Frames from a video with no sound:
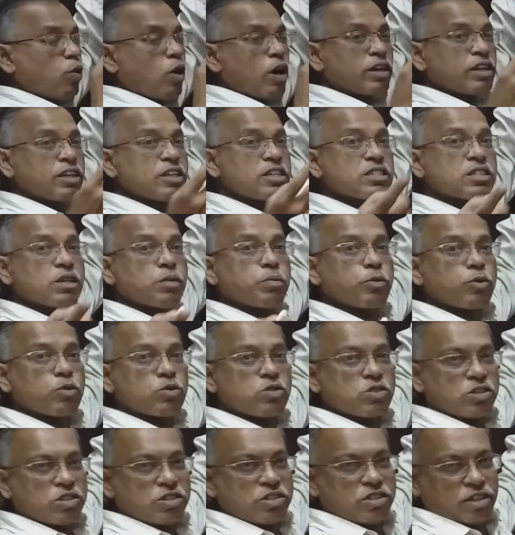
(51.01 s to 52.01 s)
what is the
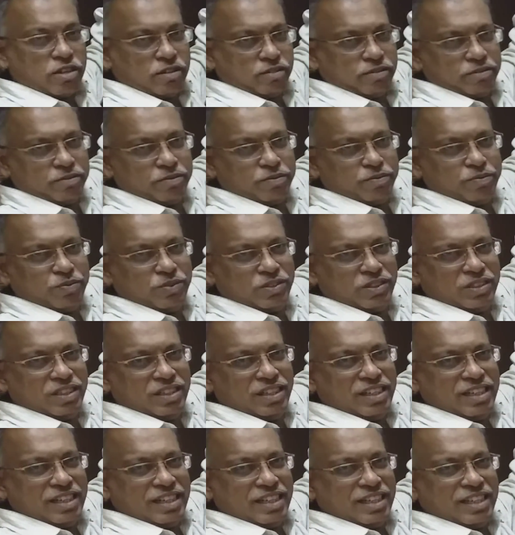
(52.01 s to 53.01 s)
procedure?
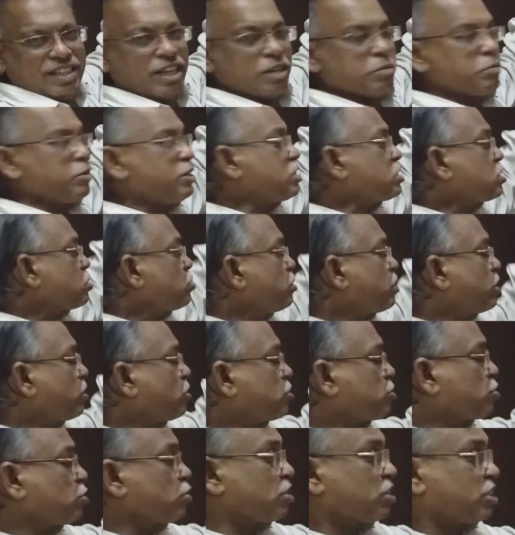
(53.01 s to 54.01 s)
That means
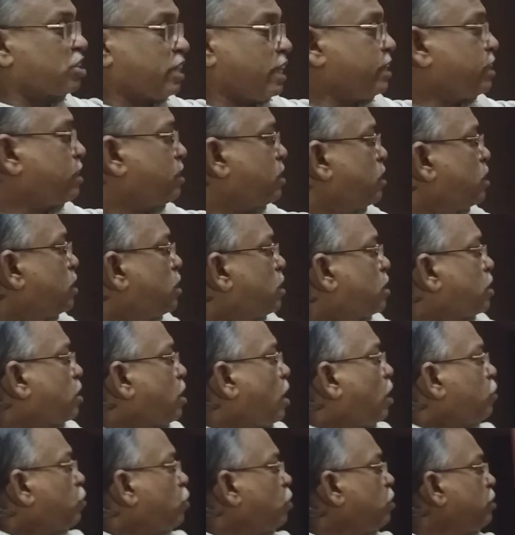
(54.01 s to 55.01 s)
you should check
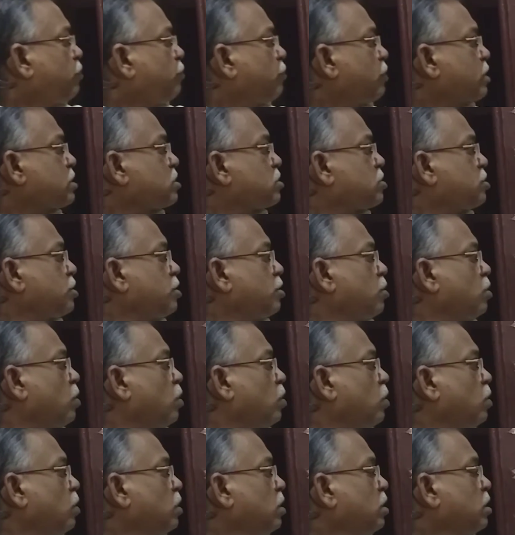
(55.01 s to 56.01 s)
not only for
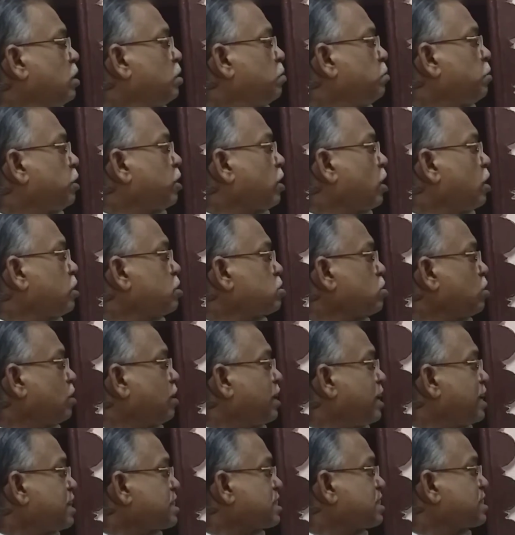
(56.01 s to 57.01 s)
0 but
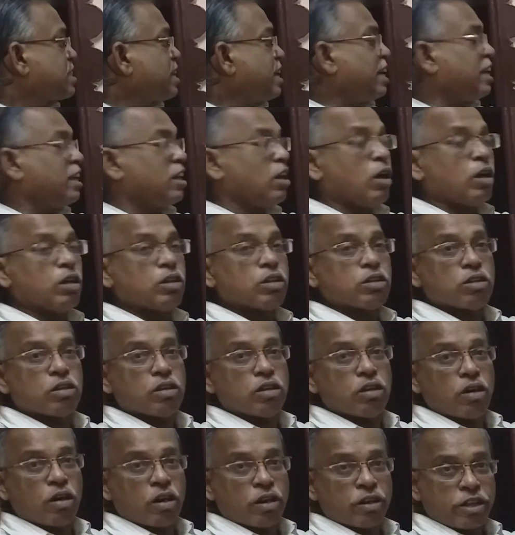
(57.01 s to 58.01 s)
also less than
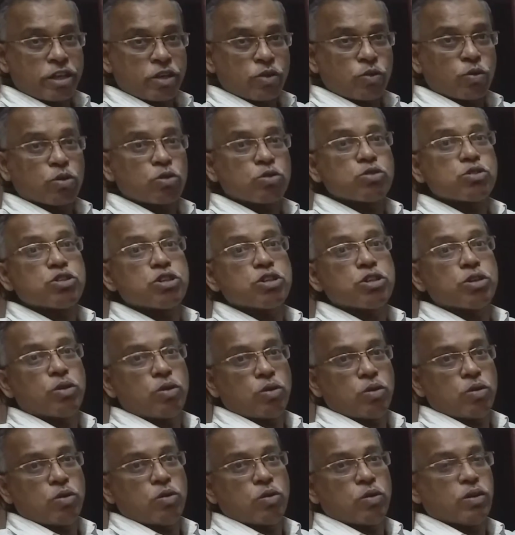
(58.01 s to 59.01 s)
or equal to
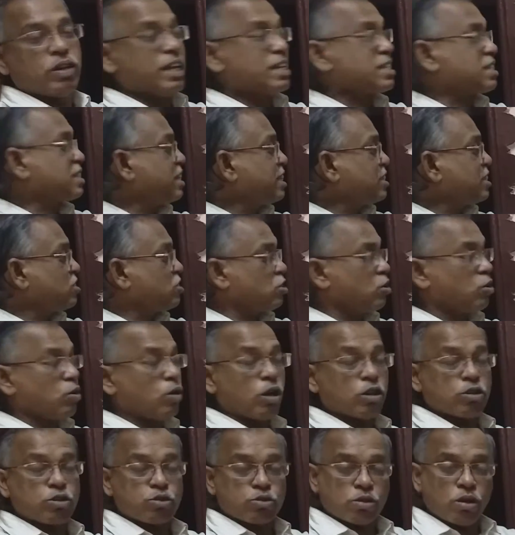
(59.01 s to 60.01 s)
0. Less than
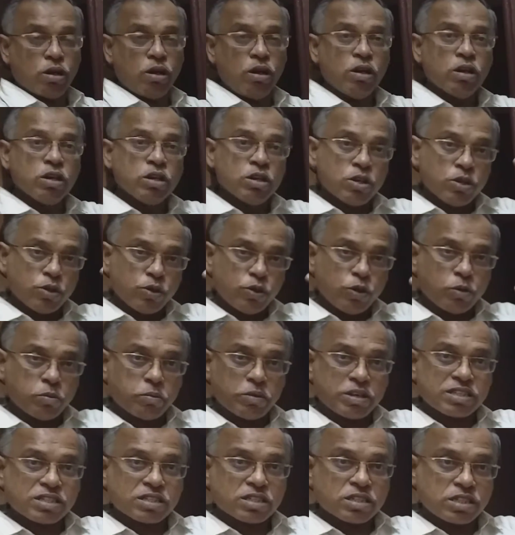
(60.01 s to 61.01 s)
0 also you
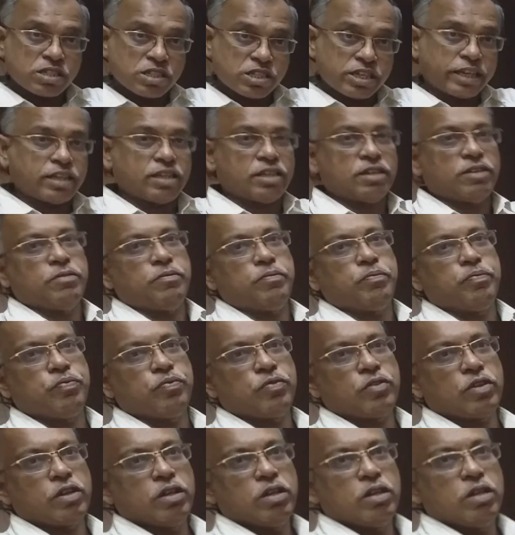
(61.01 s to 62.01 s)
must check.
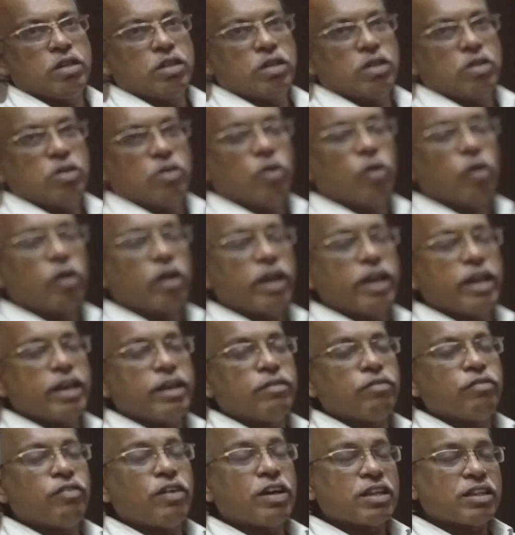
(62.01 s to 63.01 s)

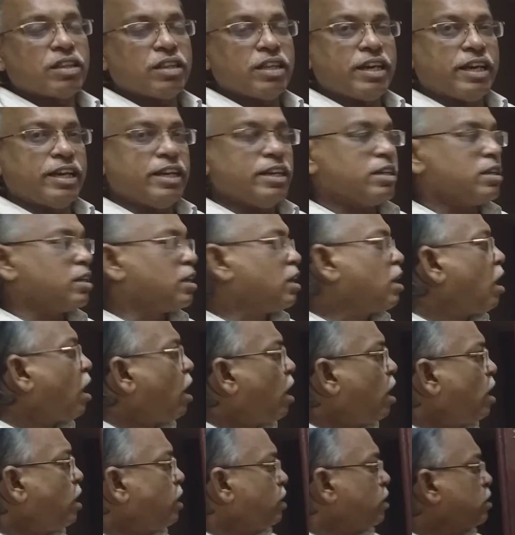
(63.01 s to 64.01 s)
Okay, for that,
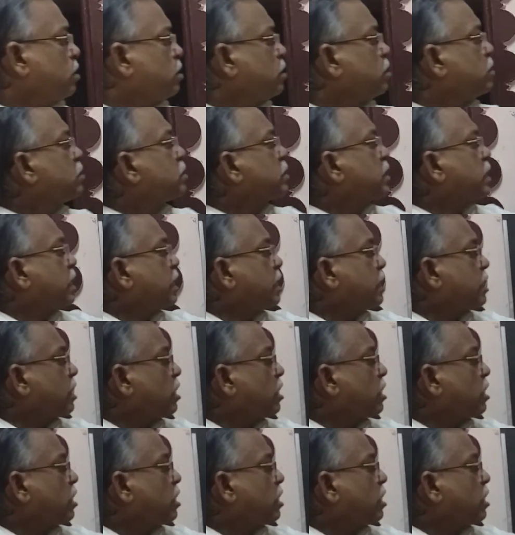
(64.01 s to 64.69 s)
or greater